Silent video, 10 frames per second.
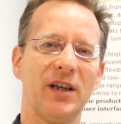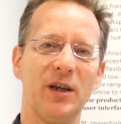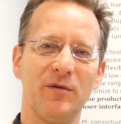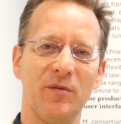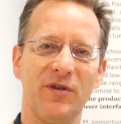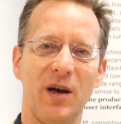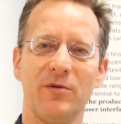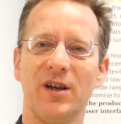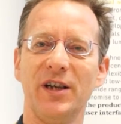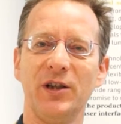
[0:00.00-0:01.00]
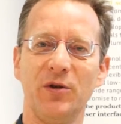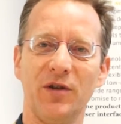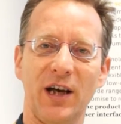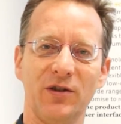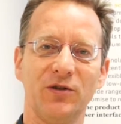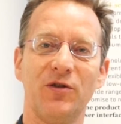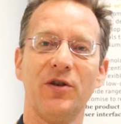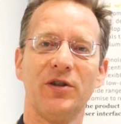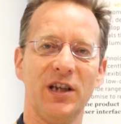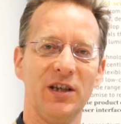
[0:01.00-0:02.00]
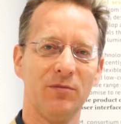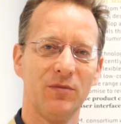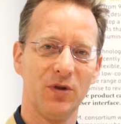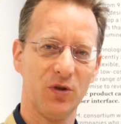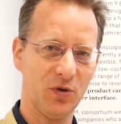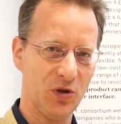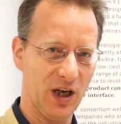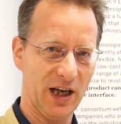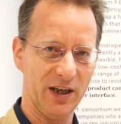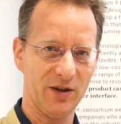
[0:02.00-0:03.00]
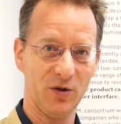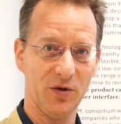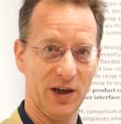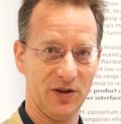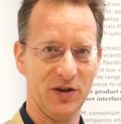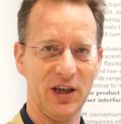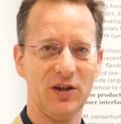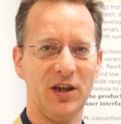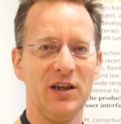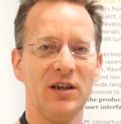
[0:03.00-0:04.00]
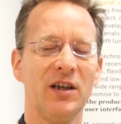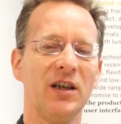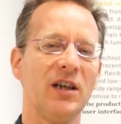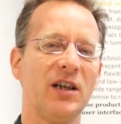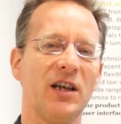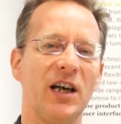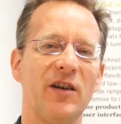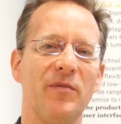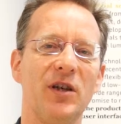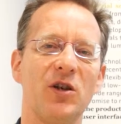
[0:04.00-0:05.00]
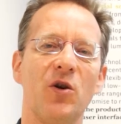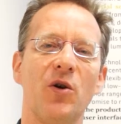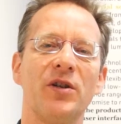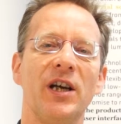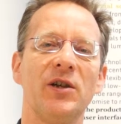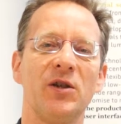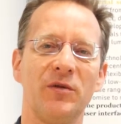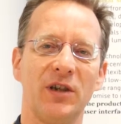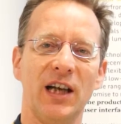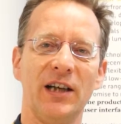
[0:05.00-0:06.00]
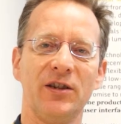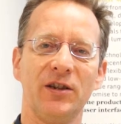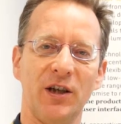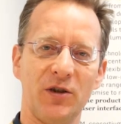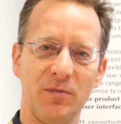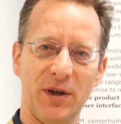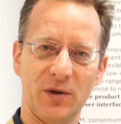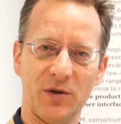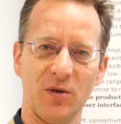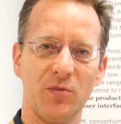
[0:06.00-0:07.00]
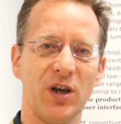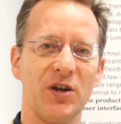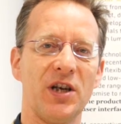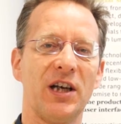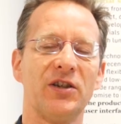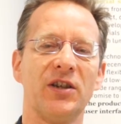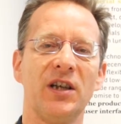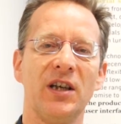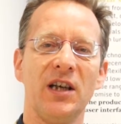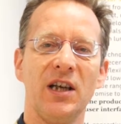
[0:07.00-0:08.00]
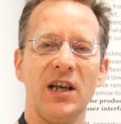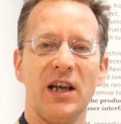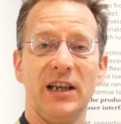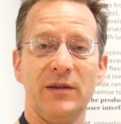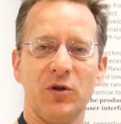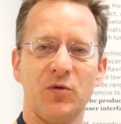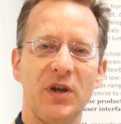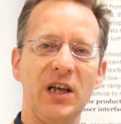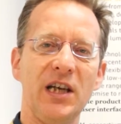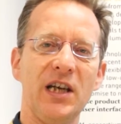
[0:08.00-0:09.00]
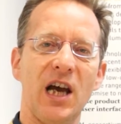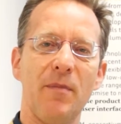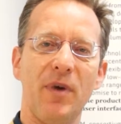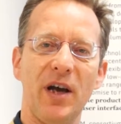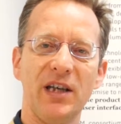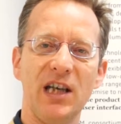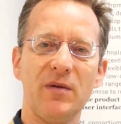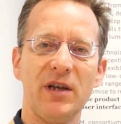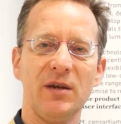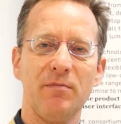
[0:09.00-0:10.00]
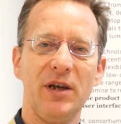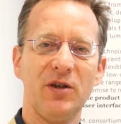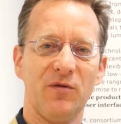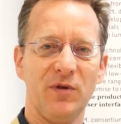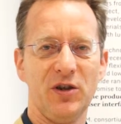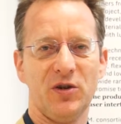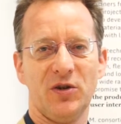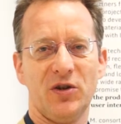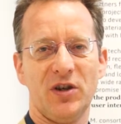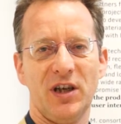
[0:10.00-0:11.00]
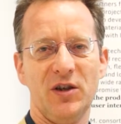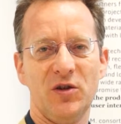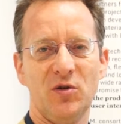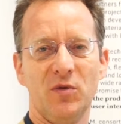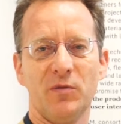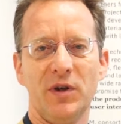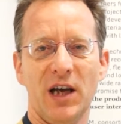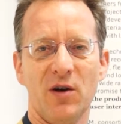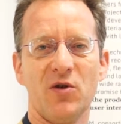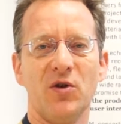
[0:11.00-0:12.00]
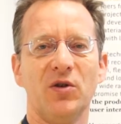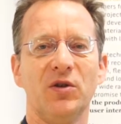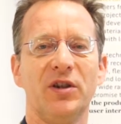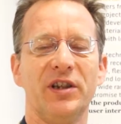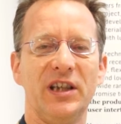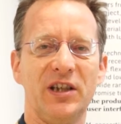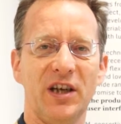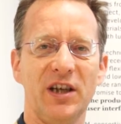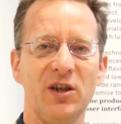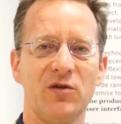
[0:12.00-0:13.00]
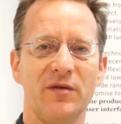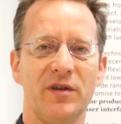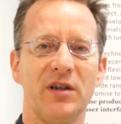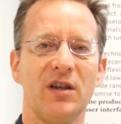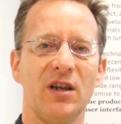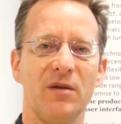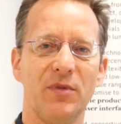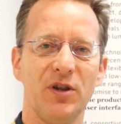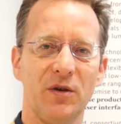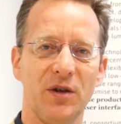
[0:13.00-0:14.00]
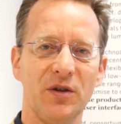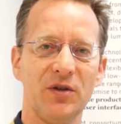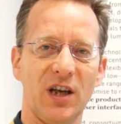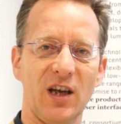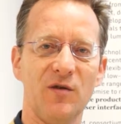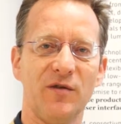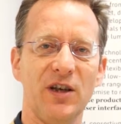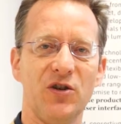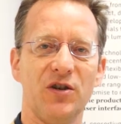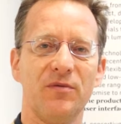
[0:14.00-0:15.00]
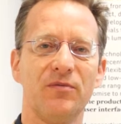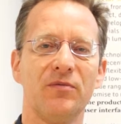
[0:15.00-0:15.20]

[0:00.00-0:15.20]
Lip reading: and from February 2013 to July 2016, I have been the coordinator of the Light.touch.matters project. This was really a pioneering piece of research into what we now call design-driven materials innovation.